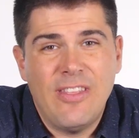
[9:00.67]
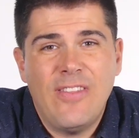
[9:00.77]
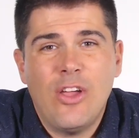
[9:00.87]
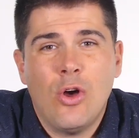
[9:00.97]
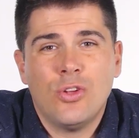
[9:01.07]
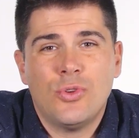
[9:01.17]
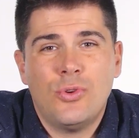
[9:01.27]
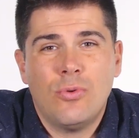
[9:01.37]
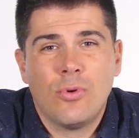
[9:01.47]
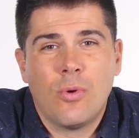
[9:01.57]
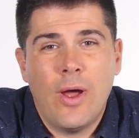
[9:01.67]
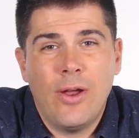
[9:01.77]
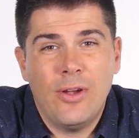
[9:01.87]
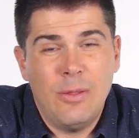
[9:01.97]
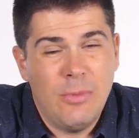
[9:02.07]
then they also don't
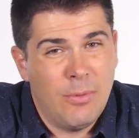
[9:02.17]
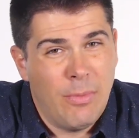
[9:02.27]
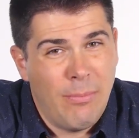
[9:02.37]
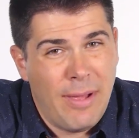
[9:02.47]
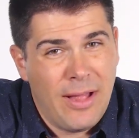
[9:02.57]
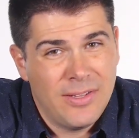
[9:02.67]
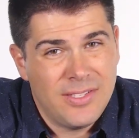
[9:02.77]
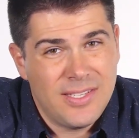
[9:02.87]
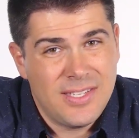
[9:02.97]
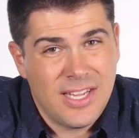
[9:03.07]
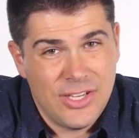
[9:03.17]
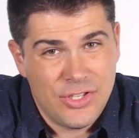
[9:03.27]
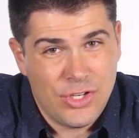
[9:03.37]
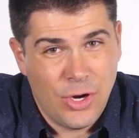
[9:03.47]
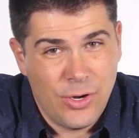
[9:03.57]
require any minimum balances to get
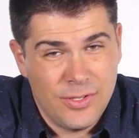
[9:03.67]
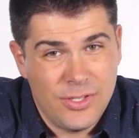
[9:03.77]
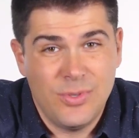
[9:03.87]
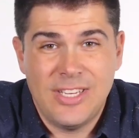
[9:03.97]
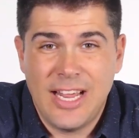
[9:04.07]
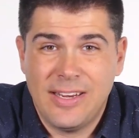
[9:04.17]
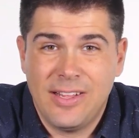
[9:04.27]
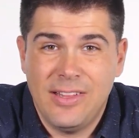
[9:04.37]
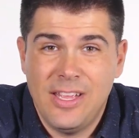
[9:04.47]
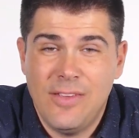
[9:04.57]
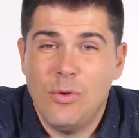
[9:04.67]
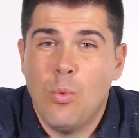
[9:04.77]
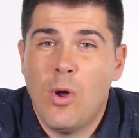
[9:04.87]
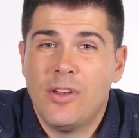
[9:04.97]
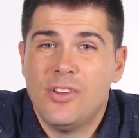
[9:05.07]
started. So technically, if you
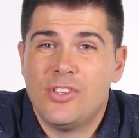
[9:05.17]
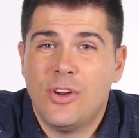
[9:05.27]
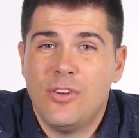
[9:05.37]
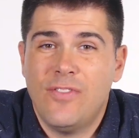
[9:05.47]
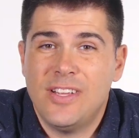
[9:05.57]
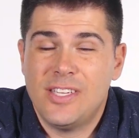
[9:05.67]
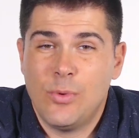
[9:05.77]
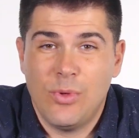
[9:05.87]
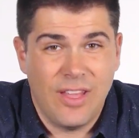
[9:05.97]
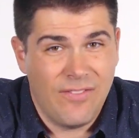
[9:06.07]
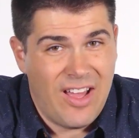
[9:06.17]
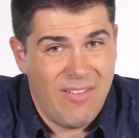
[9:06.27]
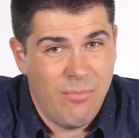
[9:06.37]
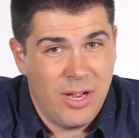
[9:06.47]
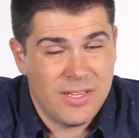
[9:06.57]
wanted to start investing with like
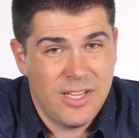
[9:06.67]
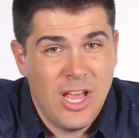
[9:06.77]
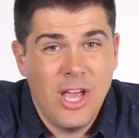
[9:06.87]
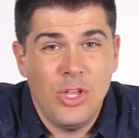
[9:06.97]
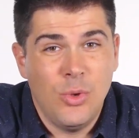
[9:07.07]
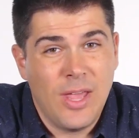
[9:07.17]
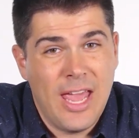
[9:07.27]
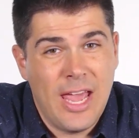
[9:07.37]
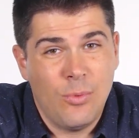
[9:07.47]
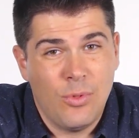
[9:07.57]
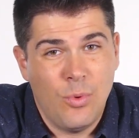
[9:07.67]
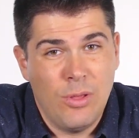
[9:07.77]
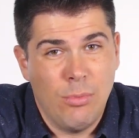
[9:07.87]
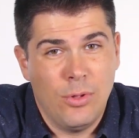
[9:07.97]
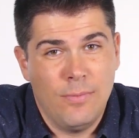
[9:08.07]
$5, you can with
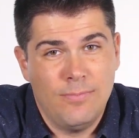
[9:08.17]
Webull.